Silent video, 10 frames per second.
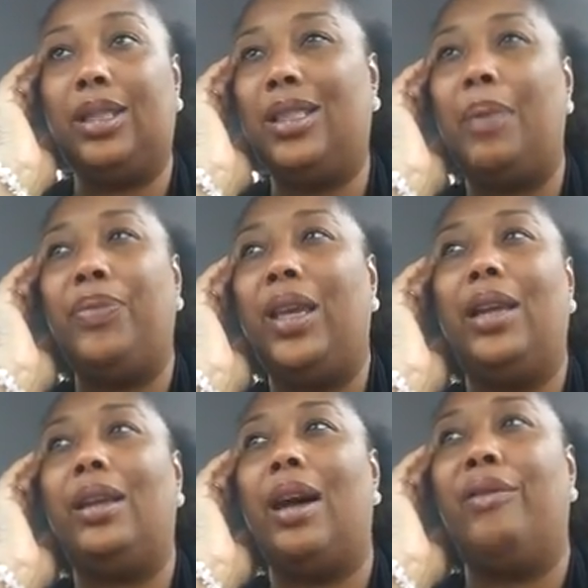
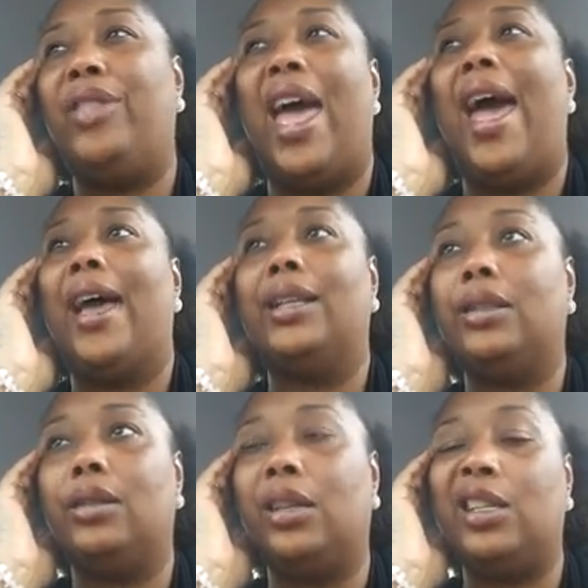something of that
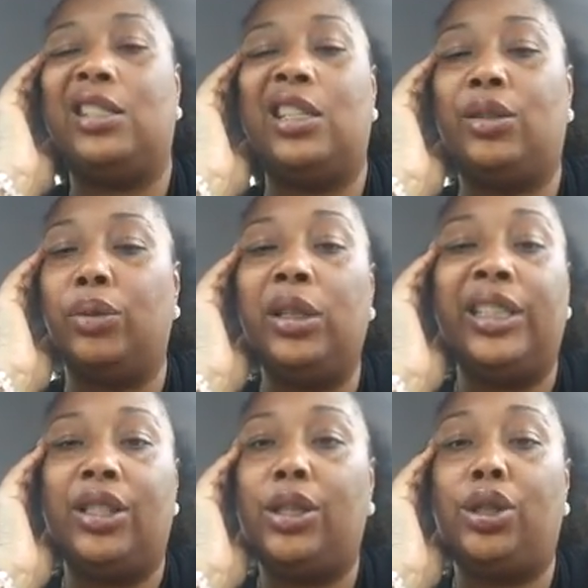is just
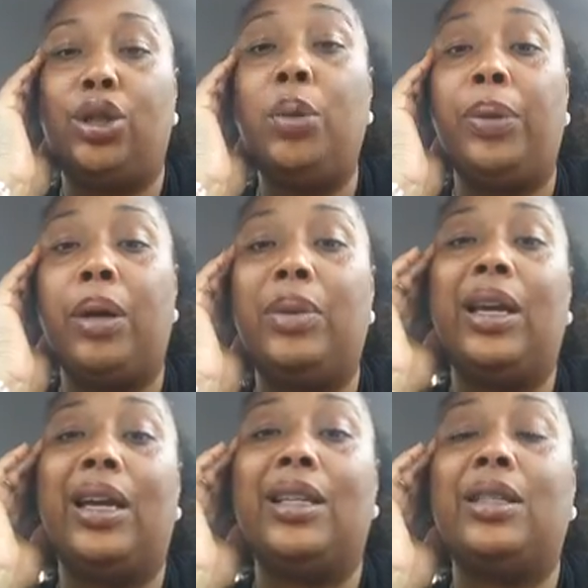really stupid,
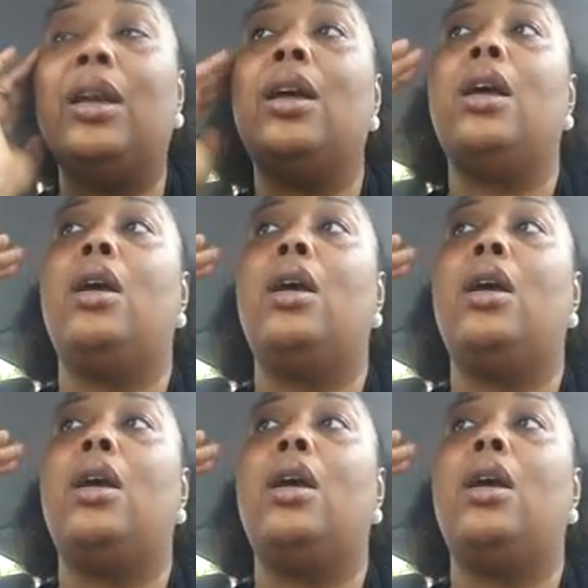because